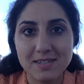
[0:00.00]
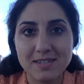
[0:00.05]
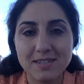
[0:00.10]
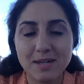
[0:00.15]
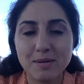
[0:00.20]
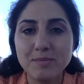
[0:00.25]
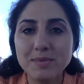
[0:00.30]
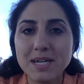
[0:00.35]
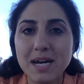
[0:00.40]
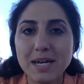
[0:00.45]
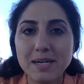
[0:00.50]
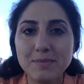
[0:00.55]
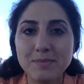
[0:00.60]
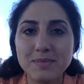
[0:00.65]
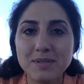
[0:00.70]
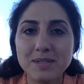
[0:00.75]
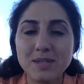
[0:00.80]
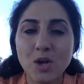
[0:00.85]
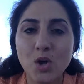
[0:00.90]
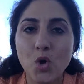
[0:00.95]

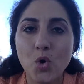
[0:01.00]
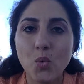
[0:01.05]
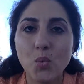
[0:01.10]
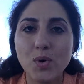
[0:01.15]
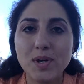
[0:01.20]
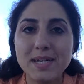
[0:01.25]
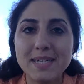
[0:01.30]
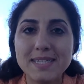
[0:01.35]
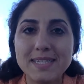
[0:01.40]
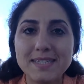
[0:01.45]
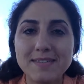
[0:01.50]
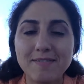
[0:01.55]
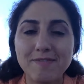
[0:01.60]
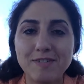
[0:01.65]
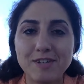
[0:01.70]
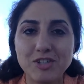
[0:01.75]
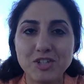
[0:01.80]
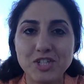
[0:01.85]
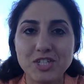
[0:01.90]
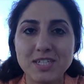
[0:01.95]
Sometimes what is
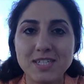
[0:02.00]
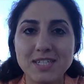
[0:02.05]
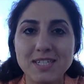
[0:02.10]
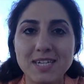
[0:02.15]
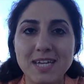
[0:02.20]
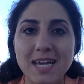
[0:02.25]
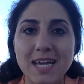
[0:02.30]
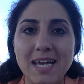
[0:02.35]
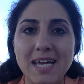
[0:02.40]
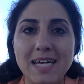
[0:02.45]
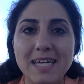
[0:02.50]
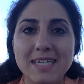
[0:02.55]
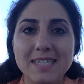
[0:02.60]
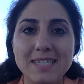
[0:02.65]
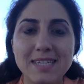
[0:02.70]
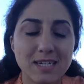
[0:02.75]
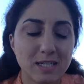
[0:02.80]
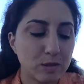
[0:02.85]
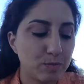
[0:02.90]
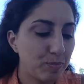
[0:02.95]
sufficient
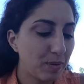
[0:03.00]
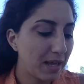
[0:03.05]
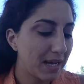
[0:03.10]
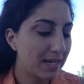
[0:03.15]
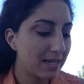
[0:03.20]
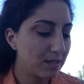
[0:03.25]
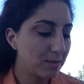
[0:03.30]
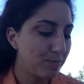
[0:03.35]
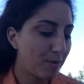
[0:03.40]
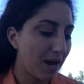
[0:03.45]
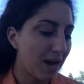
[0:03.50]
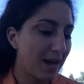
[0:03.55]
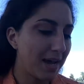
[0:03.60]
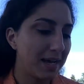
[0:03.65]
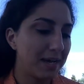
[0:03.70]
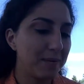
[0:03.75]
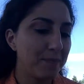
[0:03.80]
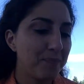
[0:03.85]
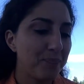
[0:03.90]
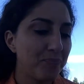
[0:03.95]
is explained
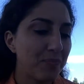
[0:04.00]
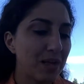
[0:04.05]
by